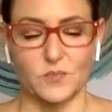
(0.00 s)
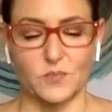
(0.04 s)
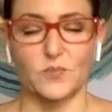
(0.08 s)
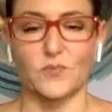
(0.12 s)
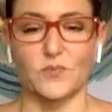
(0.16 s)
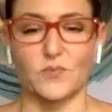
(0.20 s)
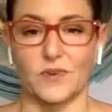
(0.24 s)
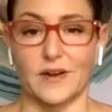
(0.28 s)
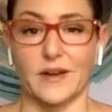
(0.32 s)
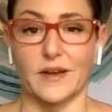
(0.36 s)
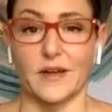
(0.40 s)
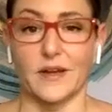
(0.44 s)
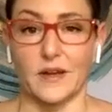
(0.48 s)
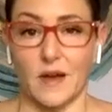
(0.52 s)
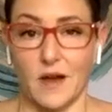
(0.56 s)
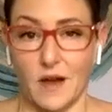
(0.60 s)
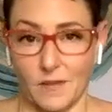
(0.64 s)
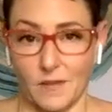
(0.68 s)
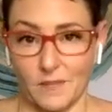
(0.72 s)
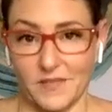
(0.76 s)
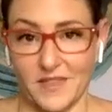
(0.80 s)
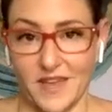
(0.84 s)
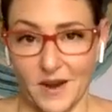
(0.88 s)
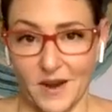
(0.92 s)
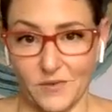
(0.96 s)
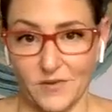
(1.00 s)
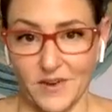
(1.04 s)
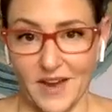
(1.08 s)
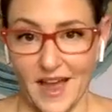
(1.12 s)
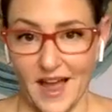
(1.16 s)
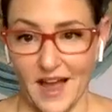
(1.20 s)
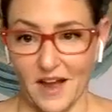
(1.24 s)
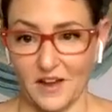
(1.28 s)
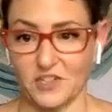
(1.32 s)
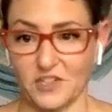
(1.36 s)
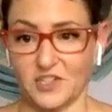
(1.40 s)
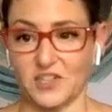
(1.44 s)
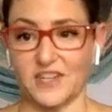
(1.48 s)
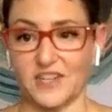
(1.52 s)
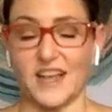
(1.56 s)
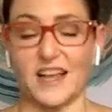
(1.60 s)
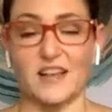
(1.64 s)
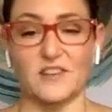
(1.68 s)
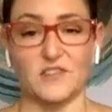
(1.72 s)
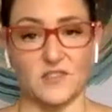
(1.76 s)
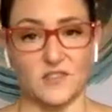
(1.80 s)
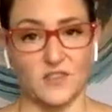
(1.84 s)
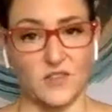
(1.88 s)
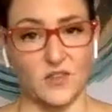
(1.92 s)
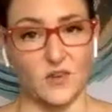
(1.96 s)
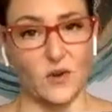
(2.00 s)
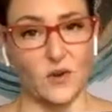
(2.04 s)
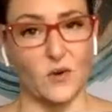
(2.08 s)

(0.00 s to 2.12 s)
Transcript: to bring up that reaction as